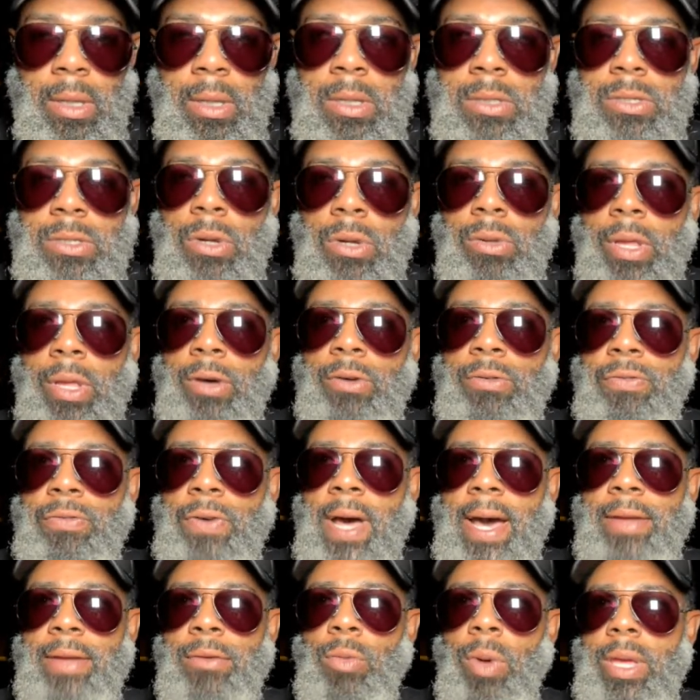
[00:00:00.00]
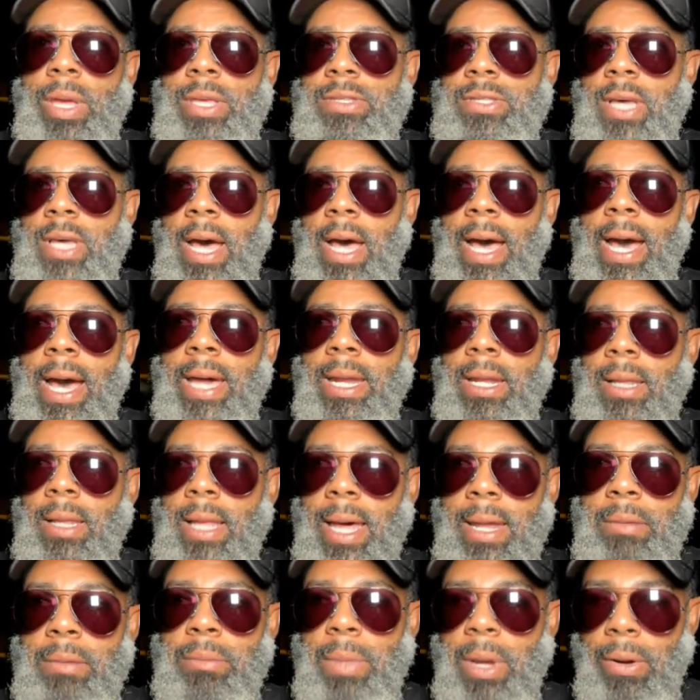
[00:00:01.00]
So they'll find ways to hide. A
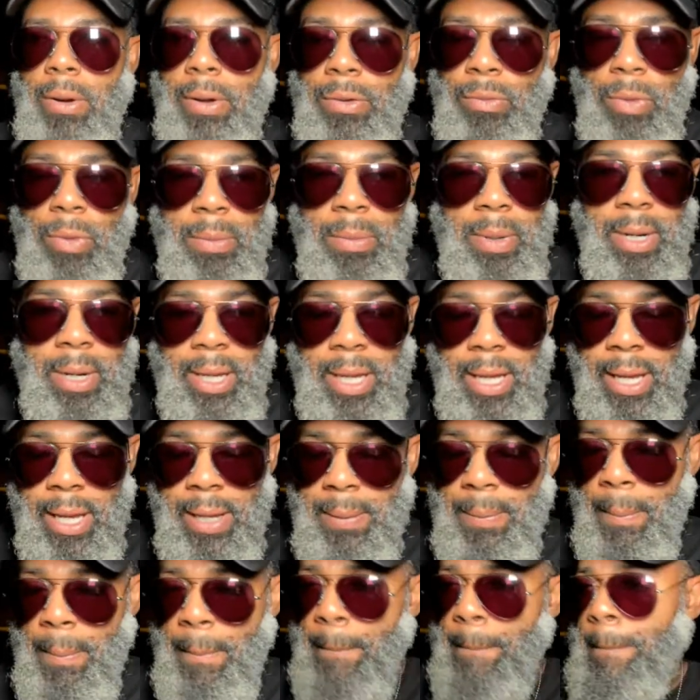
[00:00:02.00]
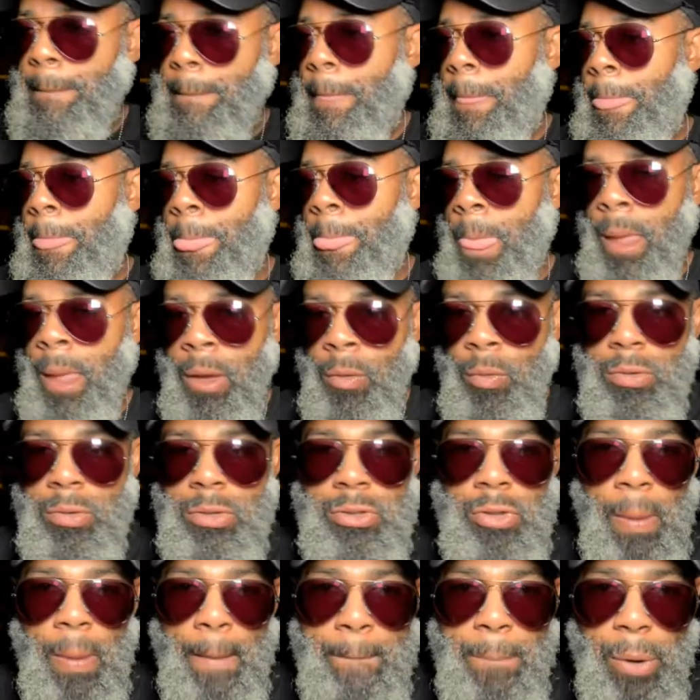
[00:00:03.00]
lot of married women, again, will
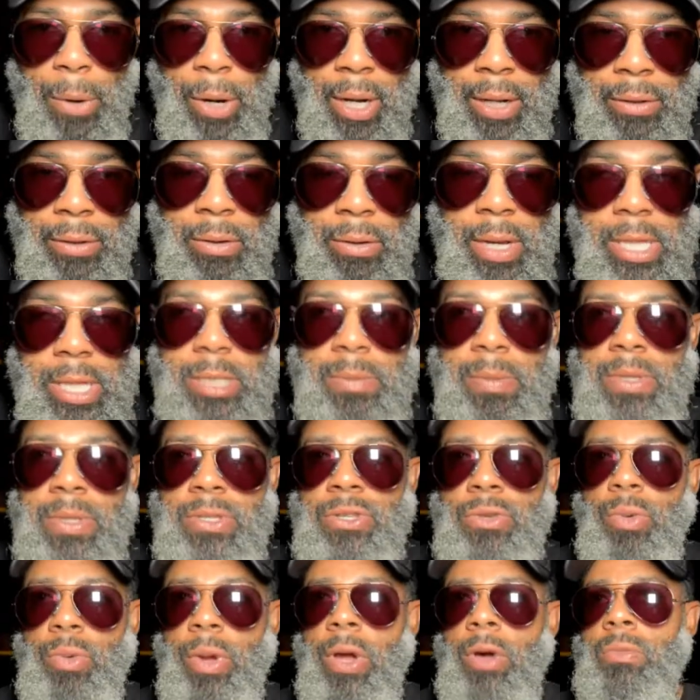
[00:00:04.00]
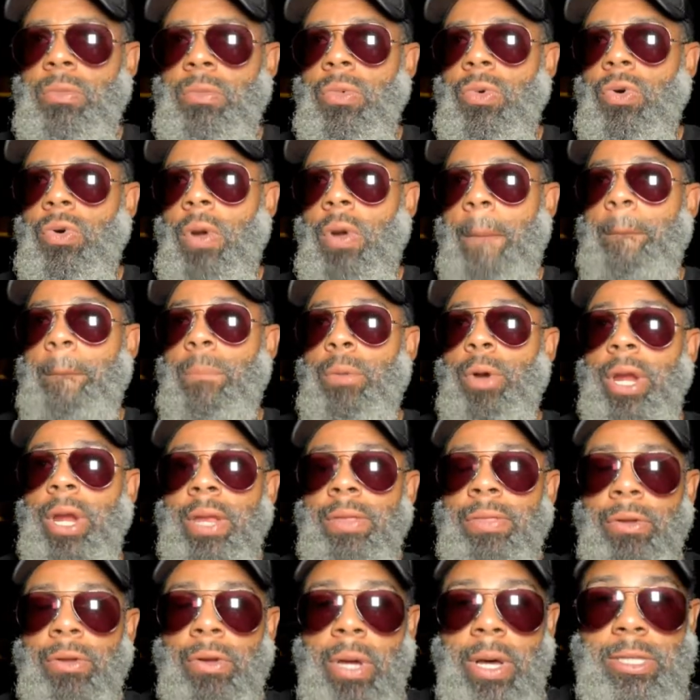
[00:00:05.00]
start bringing their husbands around more,
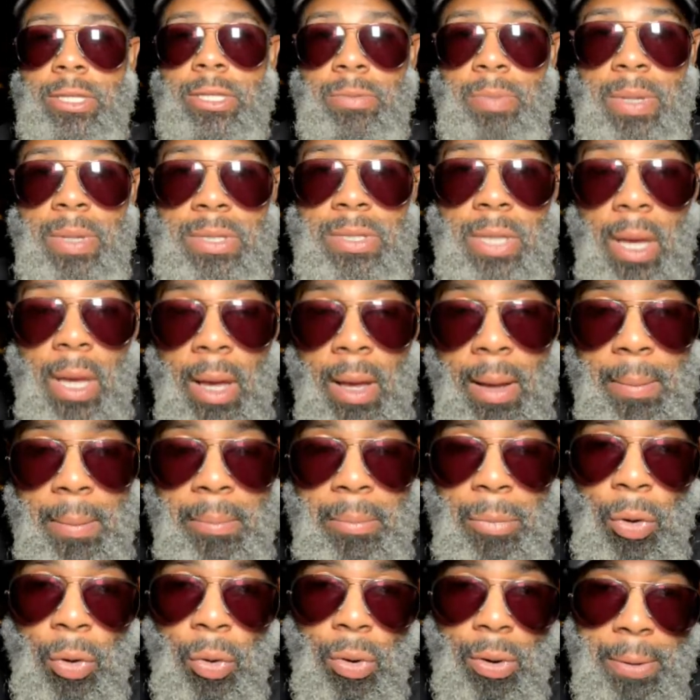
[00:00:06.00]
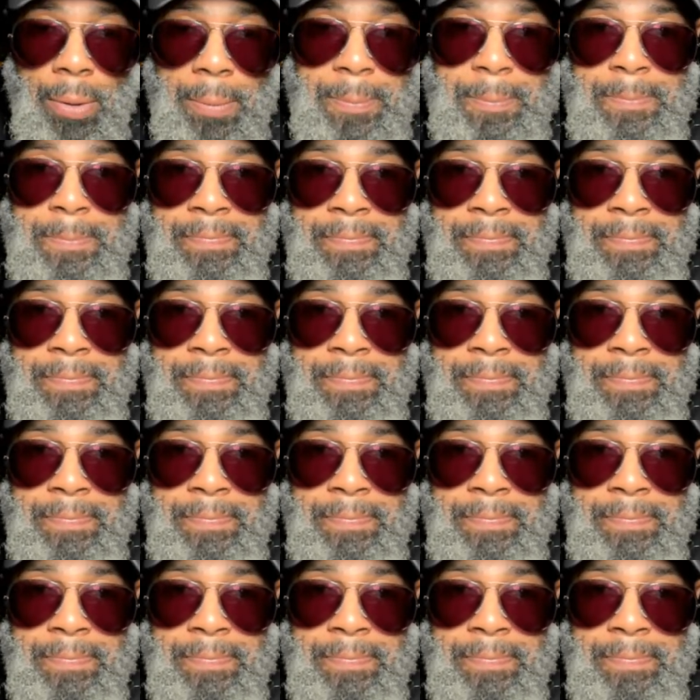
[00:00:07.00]
bringing their husbands up more.